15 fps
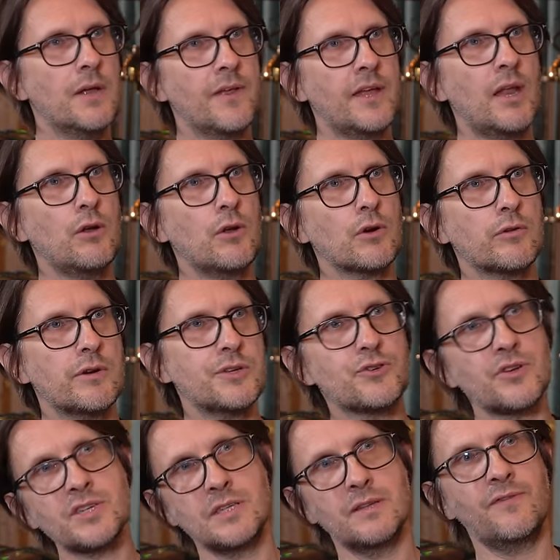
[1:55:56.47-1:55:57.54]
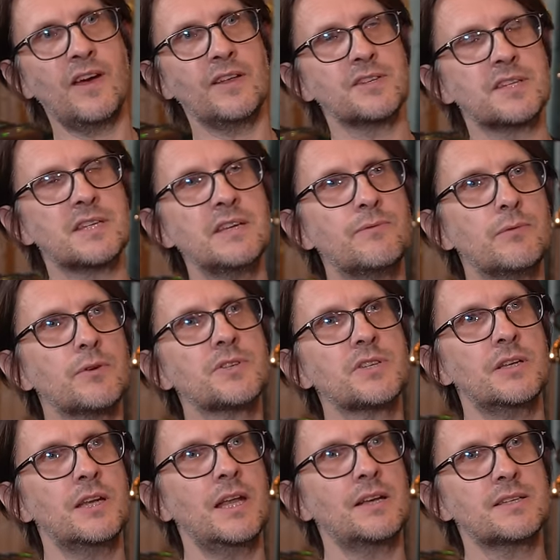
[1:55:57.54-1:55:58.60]
They're no longer interested in the fact that Steve
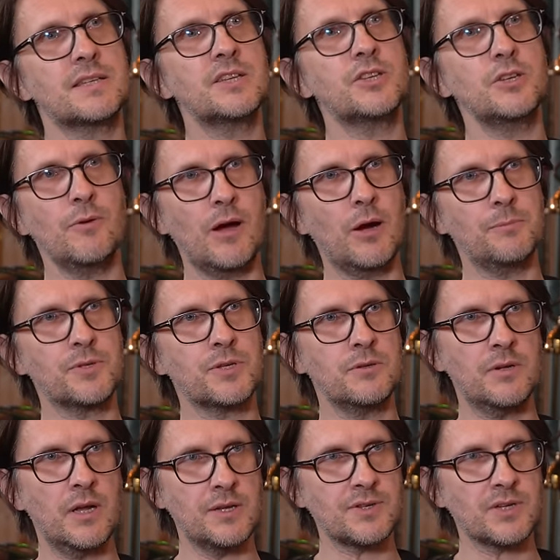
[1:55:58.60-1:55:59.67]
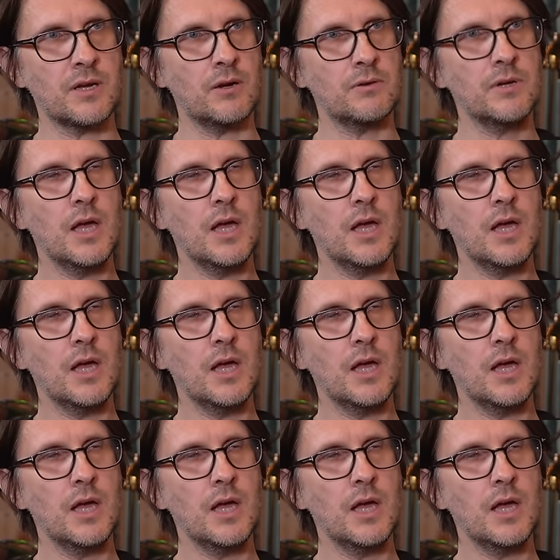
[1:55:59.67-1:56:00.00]
Wilson announced his new album 2 days ago.